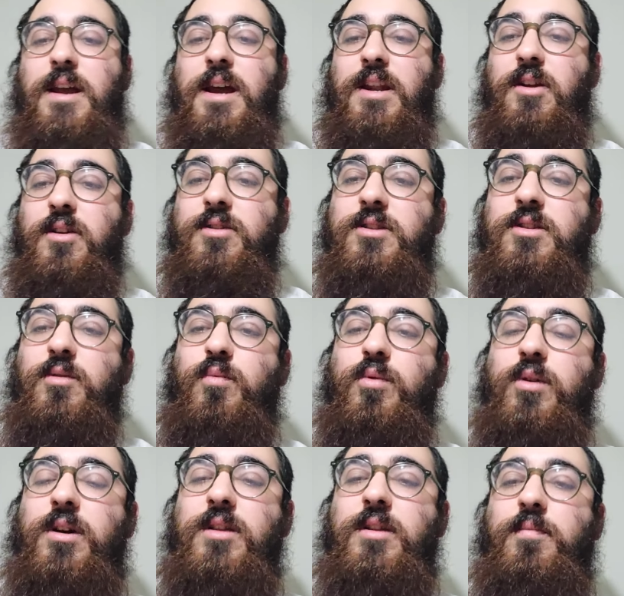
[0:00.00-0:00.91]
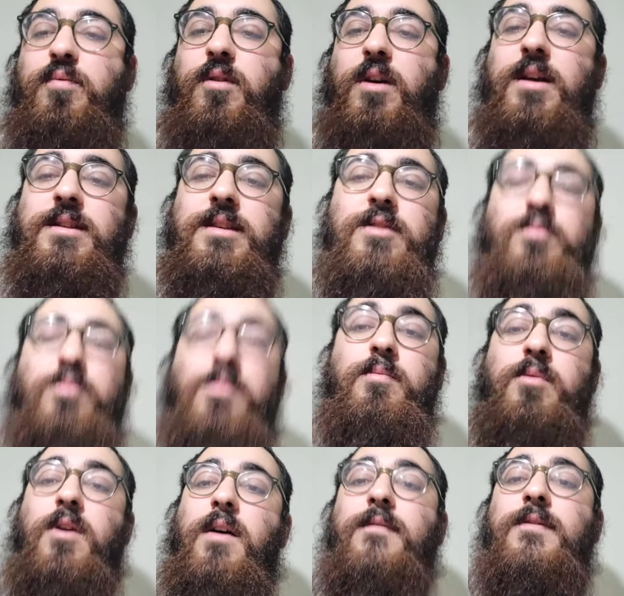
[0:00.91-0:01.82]
And also, we're in the process where
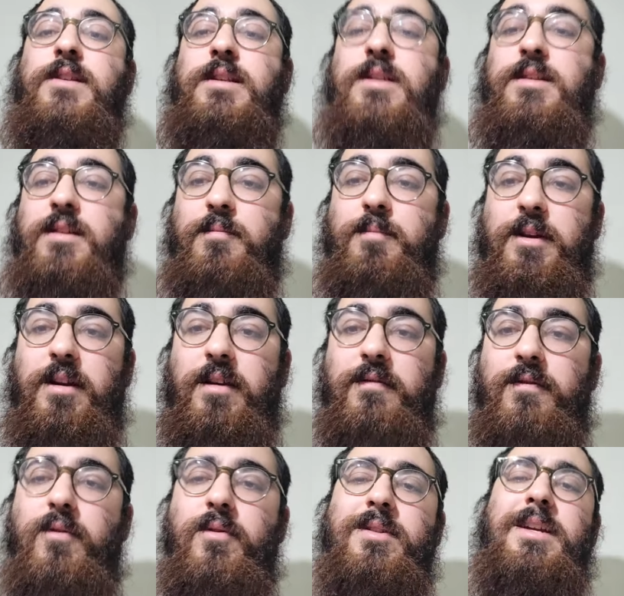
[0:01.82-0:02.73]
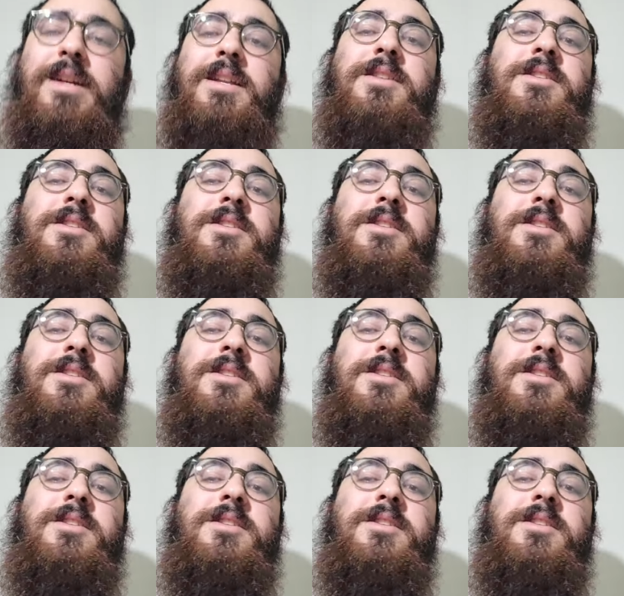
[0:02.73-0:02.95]
prophecies have been unfolding.